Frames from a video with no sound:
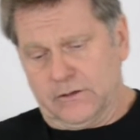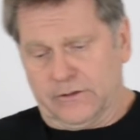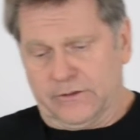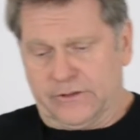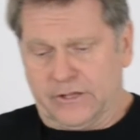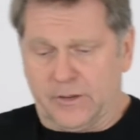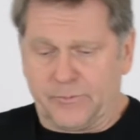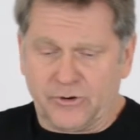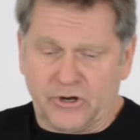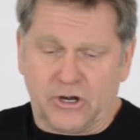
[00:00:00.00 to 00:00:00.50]

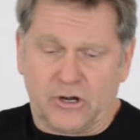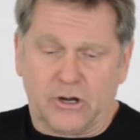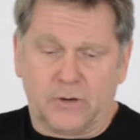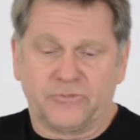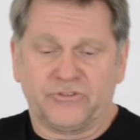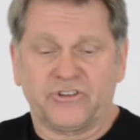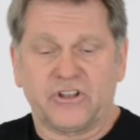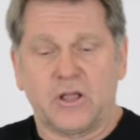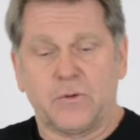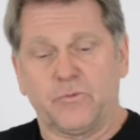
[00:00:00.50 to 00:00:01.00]
The upper
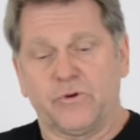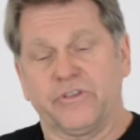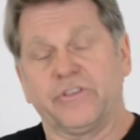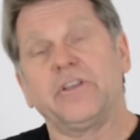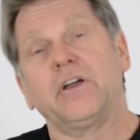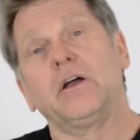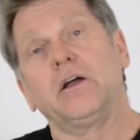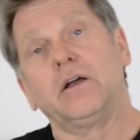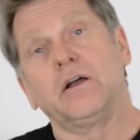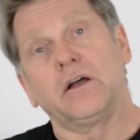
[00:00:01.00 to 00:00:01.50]
arms come
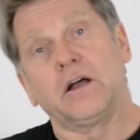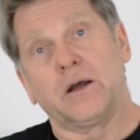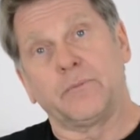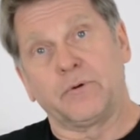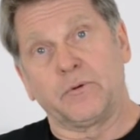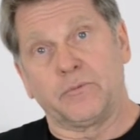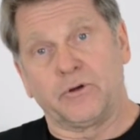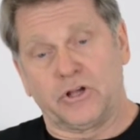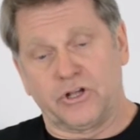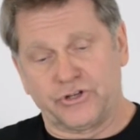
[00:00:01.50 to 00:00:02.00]
with
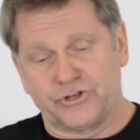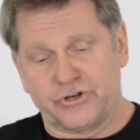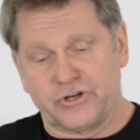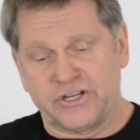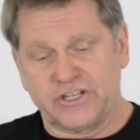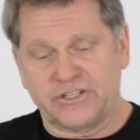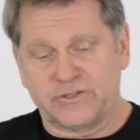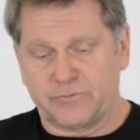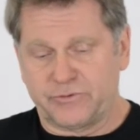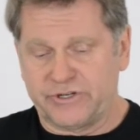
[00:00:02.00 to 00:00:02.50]
upper ball
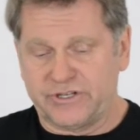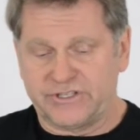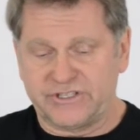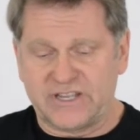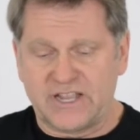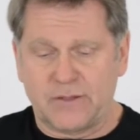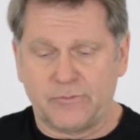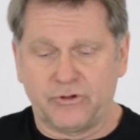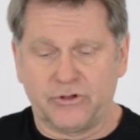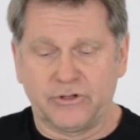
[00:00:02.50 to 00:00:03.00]
joints
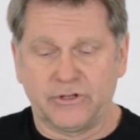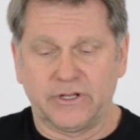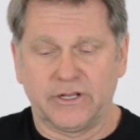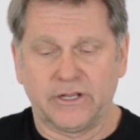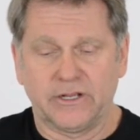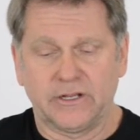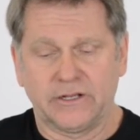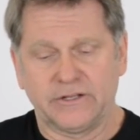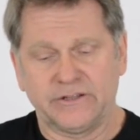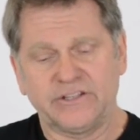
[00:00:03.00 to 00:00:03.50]
pre-assembled.
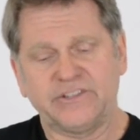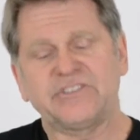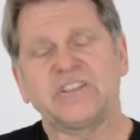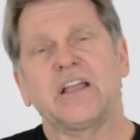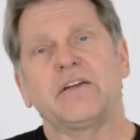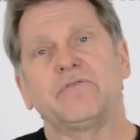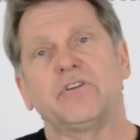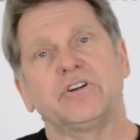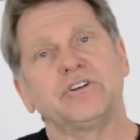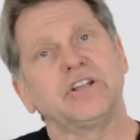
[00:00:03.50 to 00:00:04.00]
These
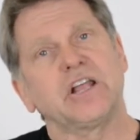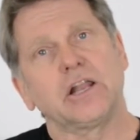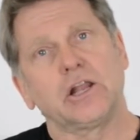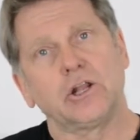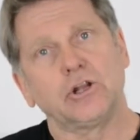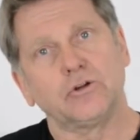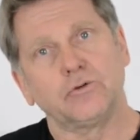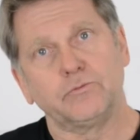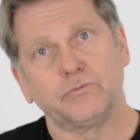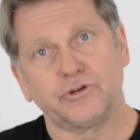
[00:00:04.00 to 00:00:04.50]
have our
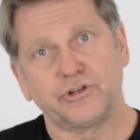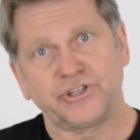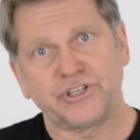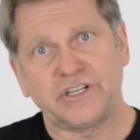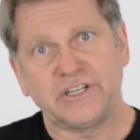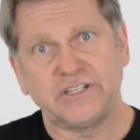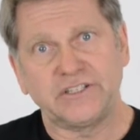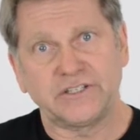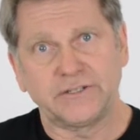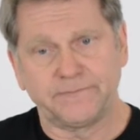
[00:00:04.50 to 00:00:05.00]
Del-A-Lum
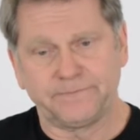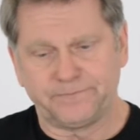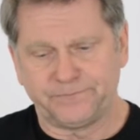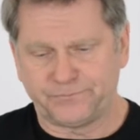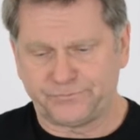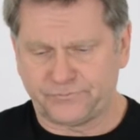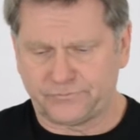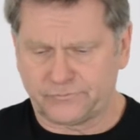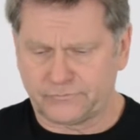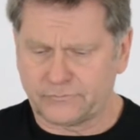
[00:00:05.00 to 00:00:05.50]
bushings.
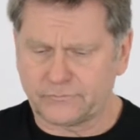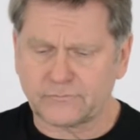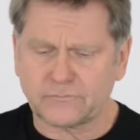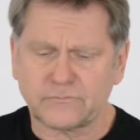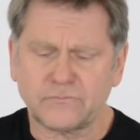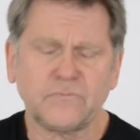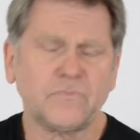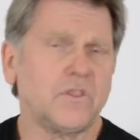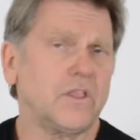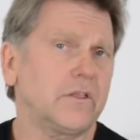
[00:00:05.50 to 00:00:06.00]

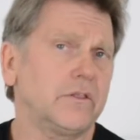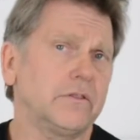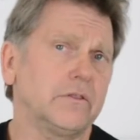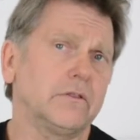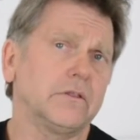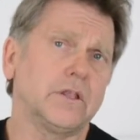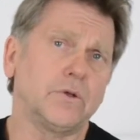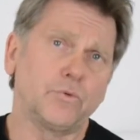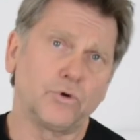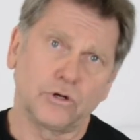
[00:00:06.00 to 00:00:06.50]

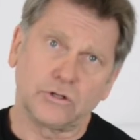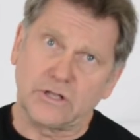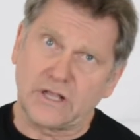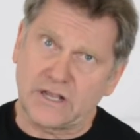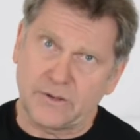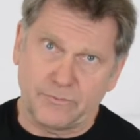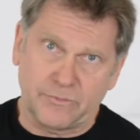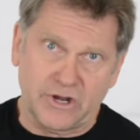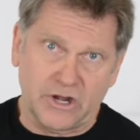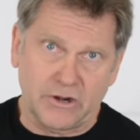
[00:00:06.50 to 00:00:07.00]
They work
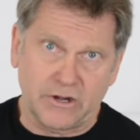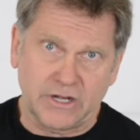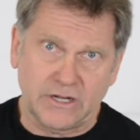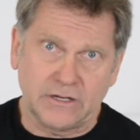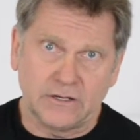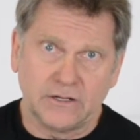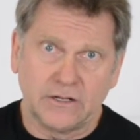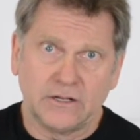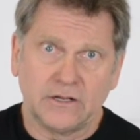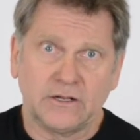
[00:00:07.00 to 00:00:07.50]
like a
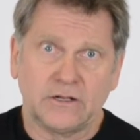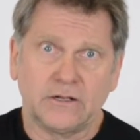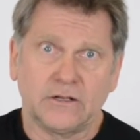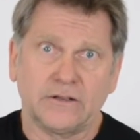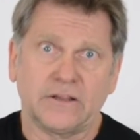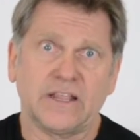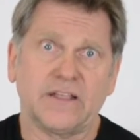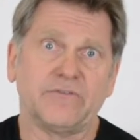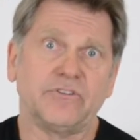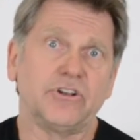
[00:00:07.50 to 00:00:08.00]
bearing.
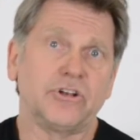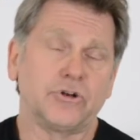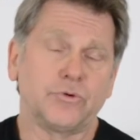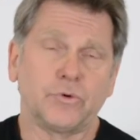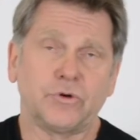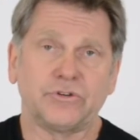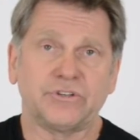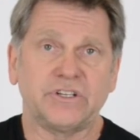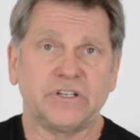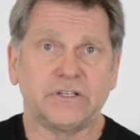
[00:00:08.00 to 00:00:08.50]
They have an inner
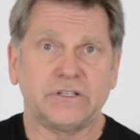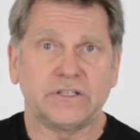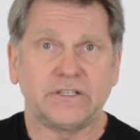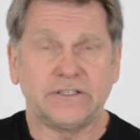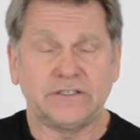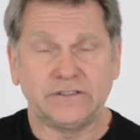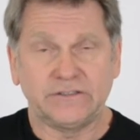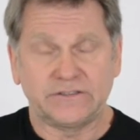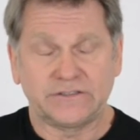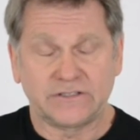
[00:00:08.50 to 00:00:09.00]

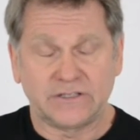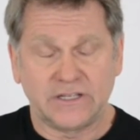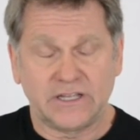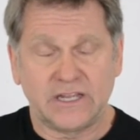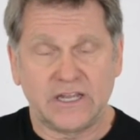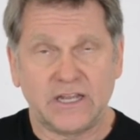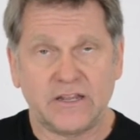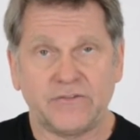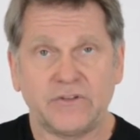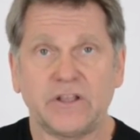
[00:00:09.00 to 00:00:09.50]
rotating
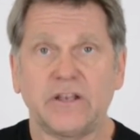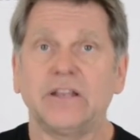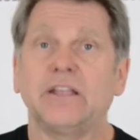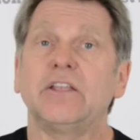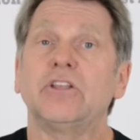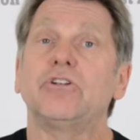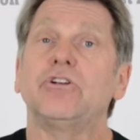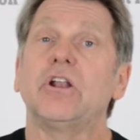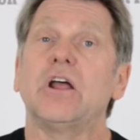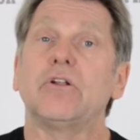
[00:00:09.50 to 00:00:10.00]
sleeve and
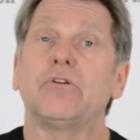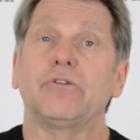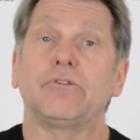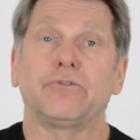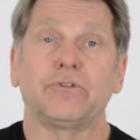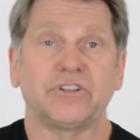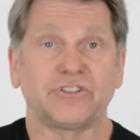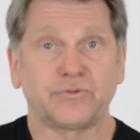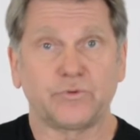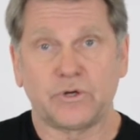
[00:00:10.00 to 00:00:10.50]
inner and outer
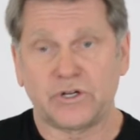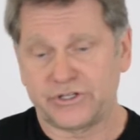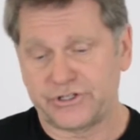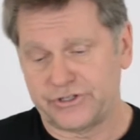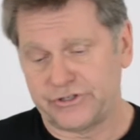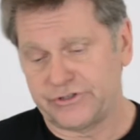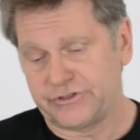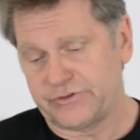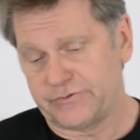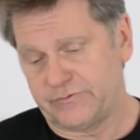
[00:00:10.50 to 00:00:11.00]
thrust
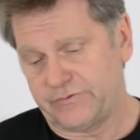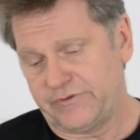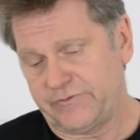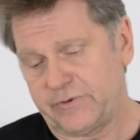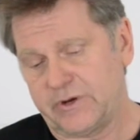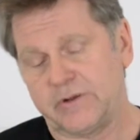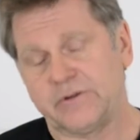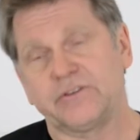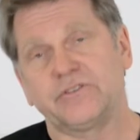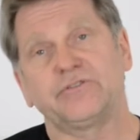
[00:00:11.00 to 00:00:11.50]
washers. We've
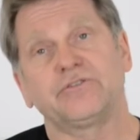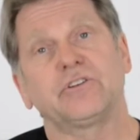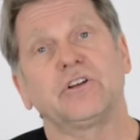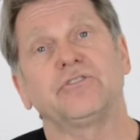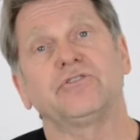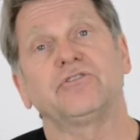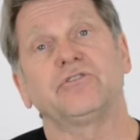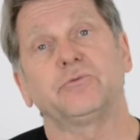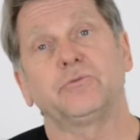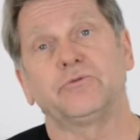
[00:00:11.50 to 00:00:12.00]
probably
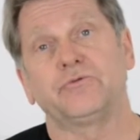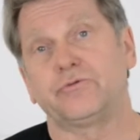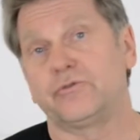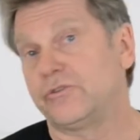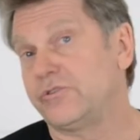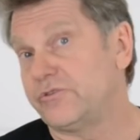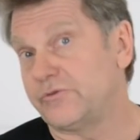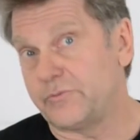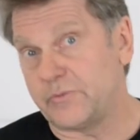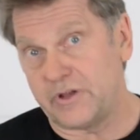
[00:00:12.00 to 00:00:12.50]
discussed this
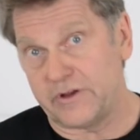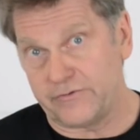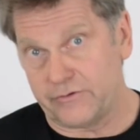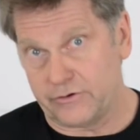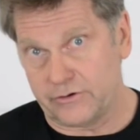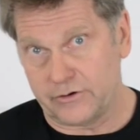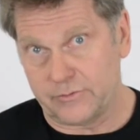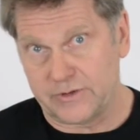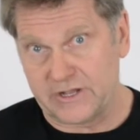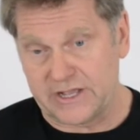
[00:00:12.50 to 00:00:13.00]
before. You may have
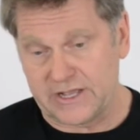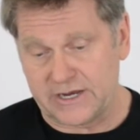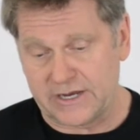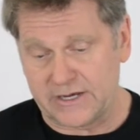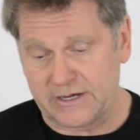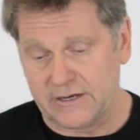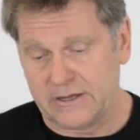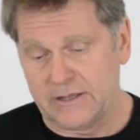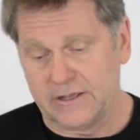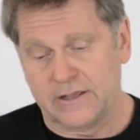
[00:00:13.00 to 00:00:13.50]
heard about
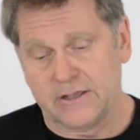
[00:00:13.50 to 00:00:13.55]
it.